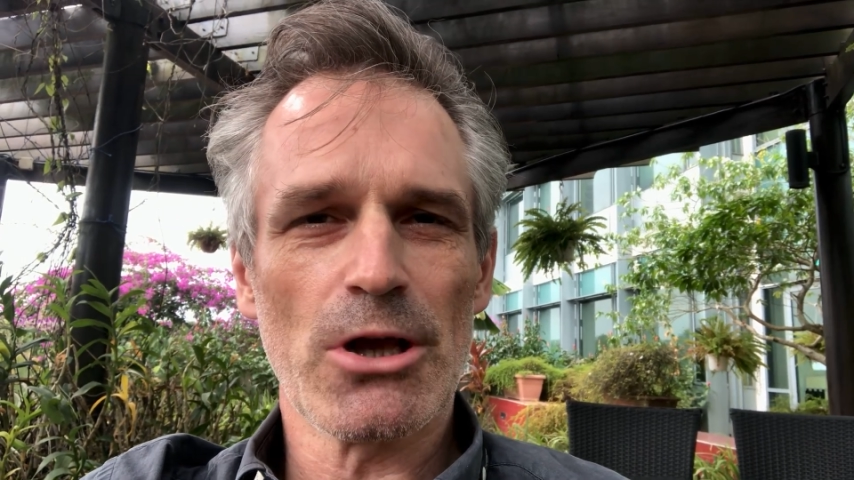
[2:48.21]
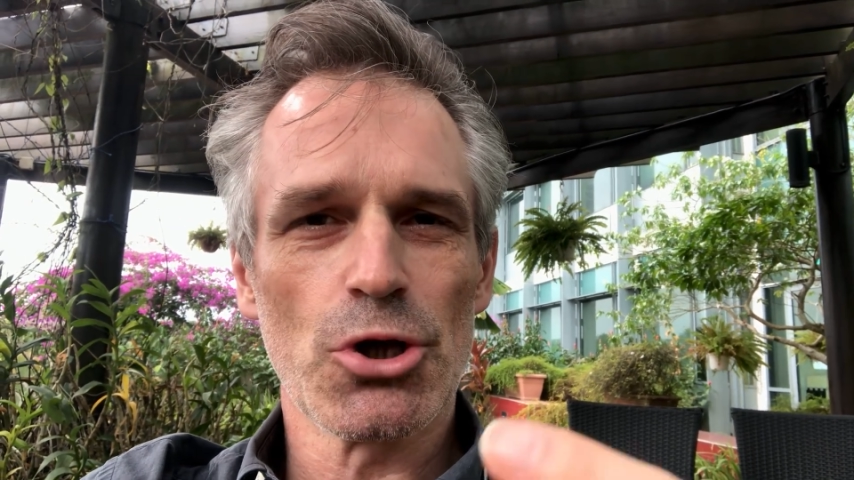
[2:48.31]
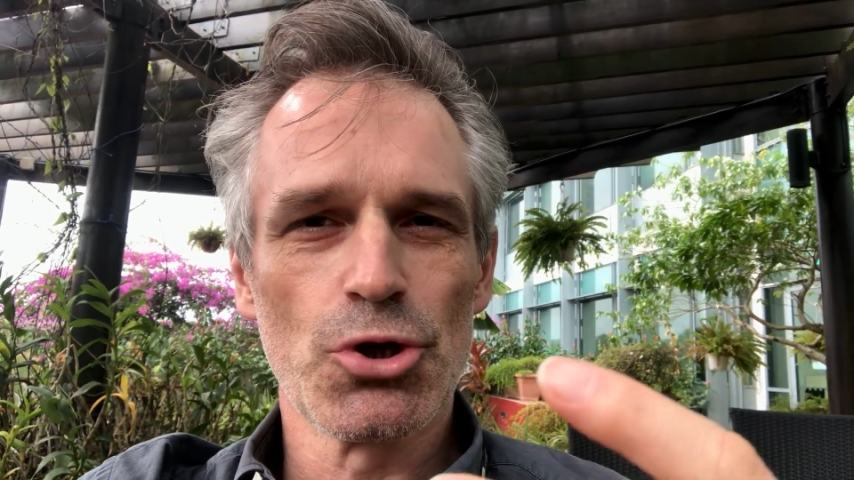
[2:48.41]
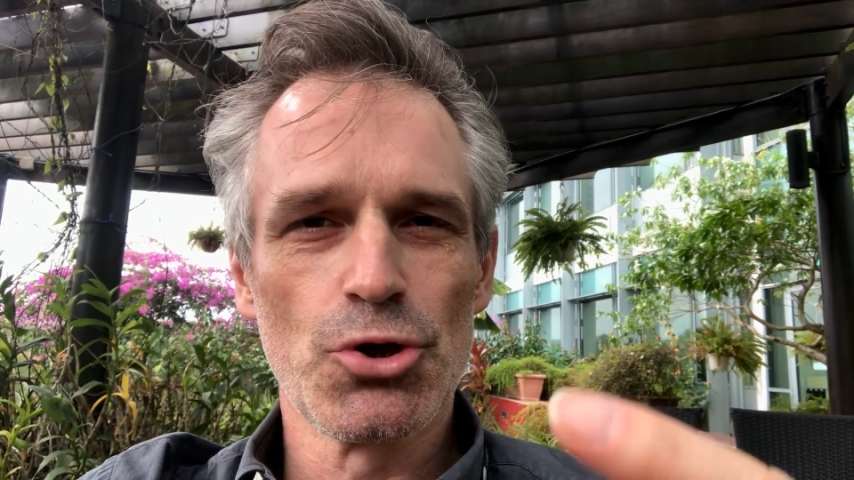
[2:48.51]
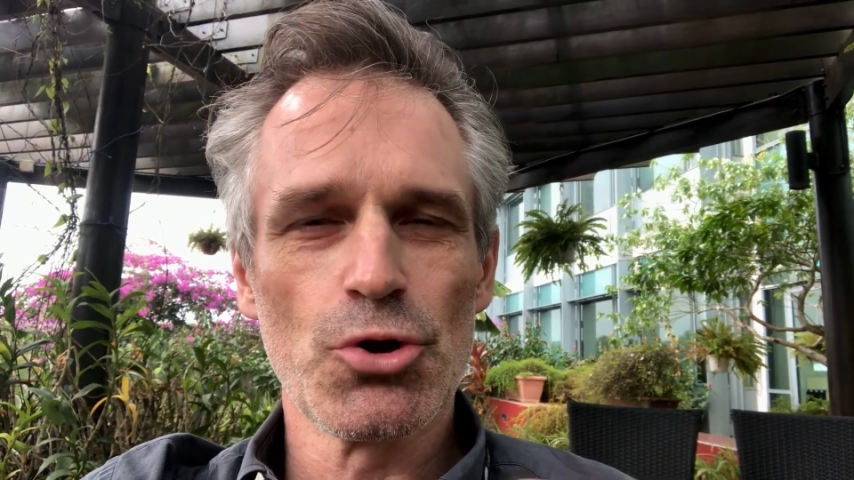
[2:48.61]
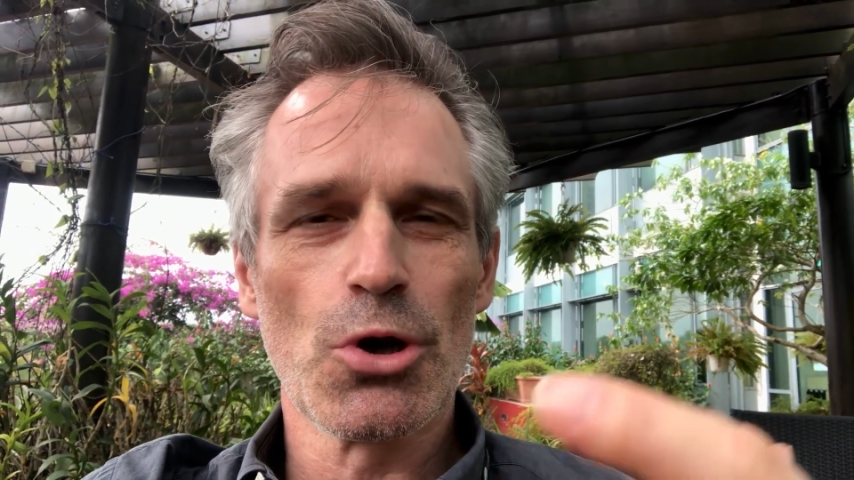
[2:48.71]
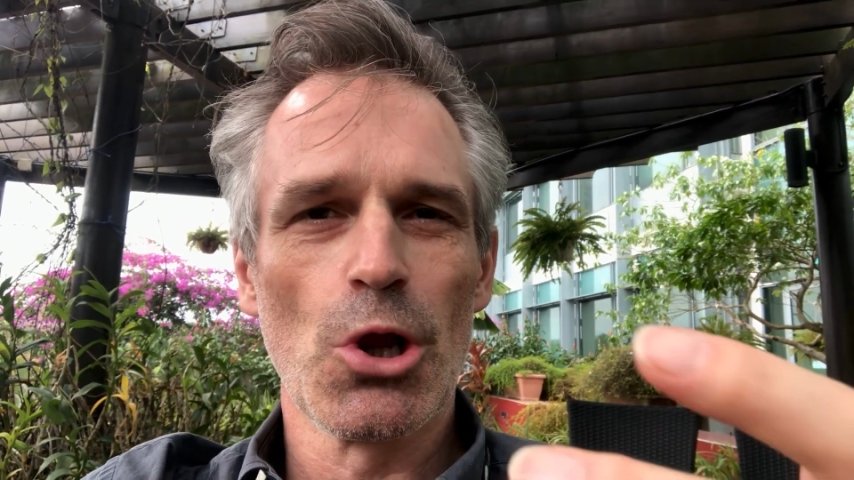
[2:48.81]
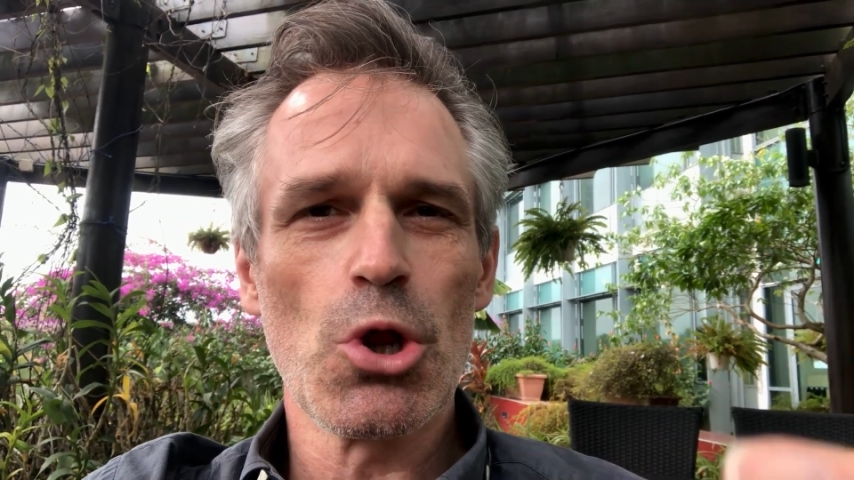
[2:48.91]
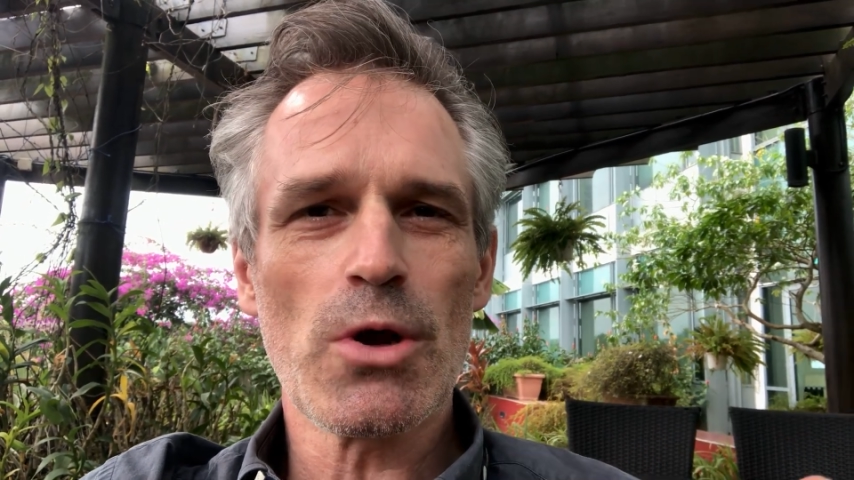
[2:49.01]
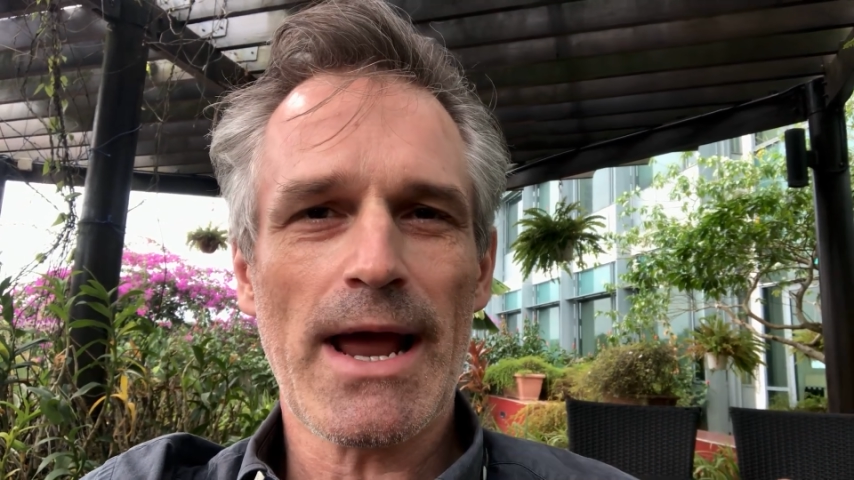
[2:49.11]
a good
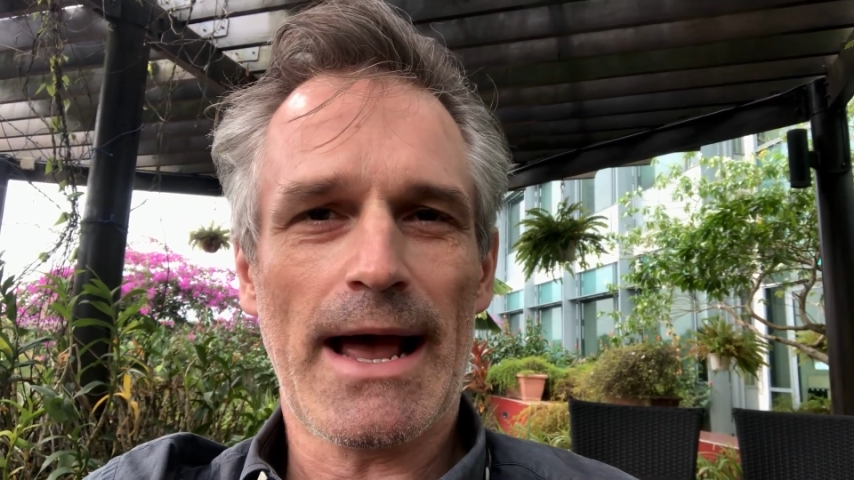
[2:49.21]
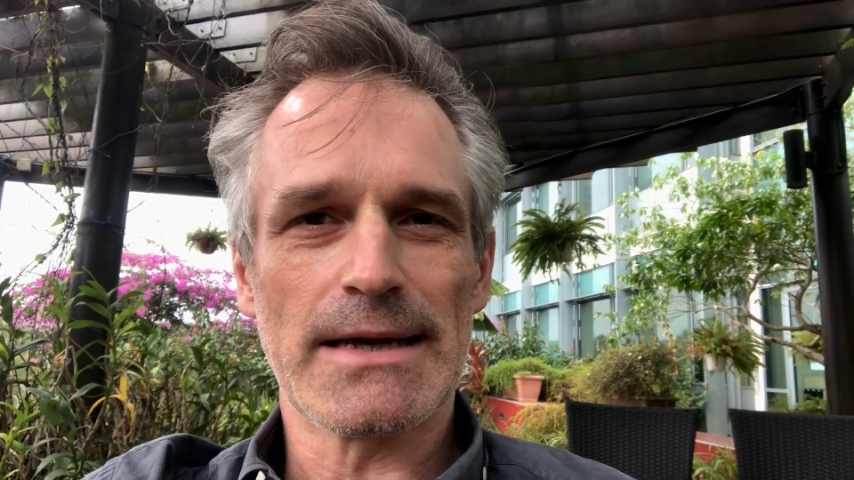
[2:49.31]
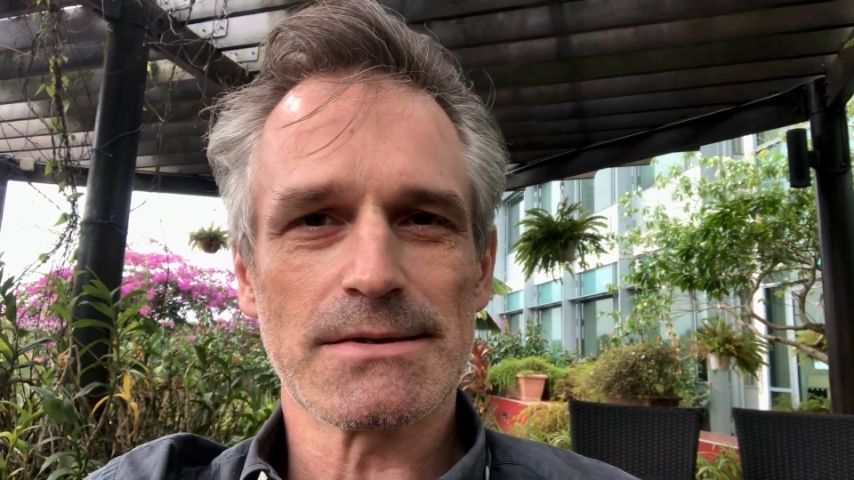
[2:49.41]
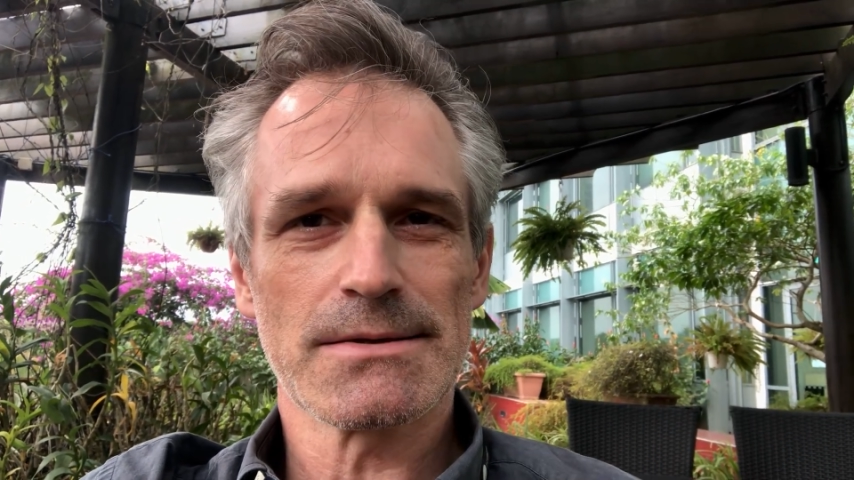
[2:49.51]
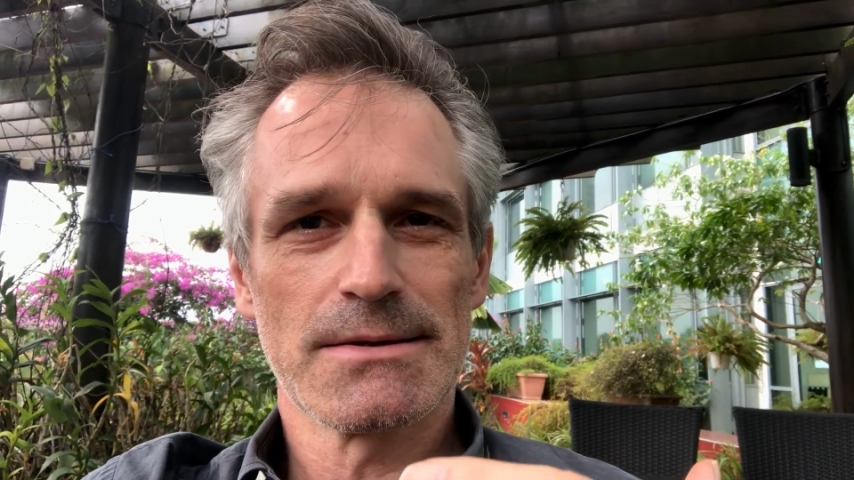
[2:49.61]
look at